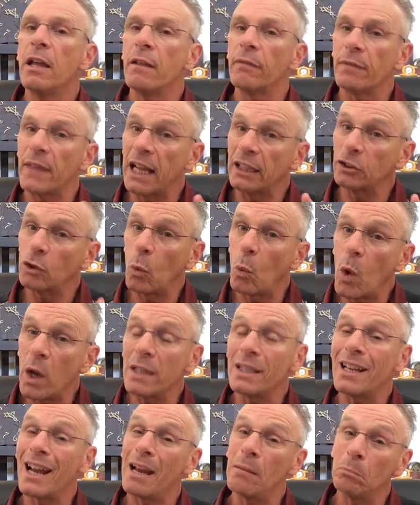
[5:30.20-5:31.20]
That's a
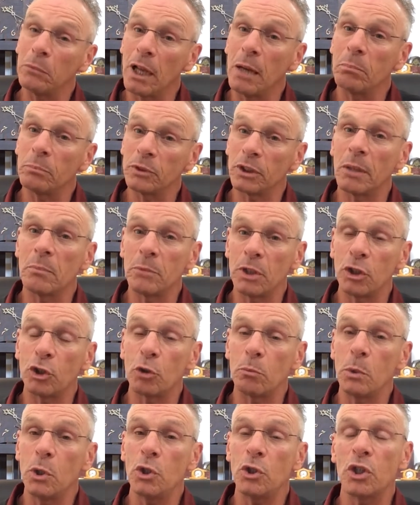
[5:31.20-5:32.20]
one-time lump sum
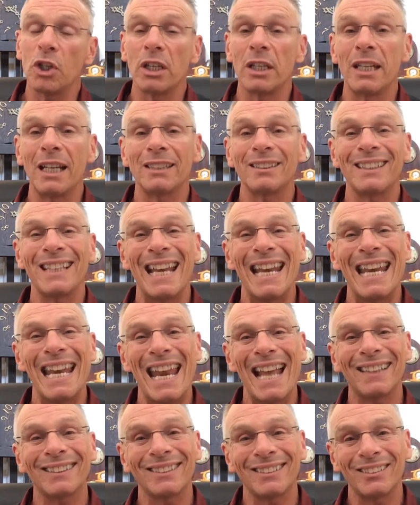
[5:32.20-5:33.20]
distribution and doesn't
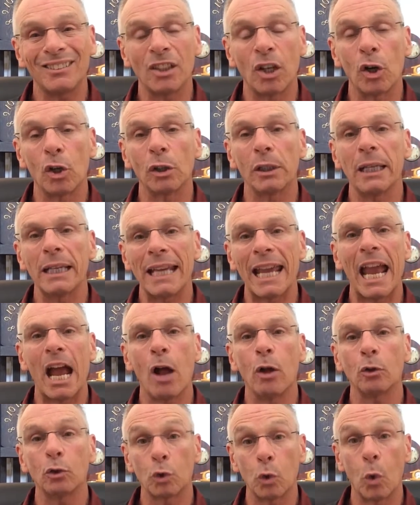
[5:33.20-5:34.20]
necessarily
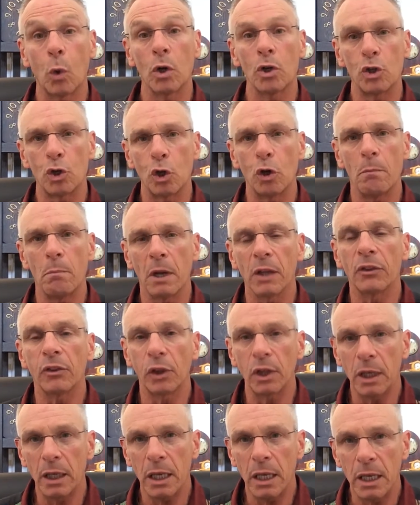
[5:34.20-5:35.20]
count towards your
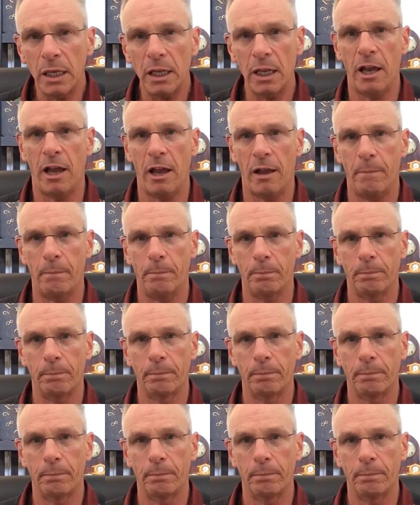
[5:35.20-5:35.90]
monthly income.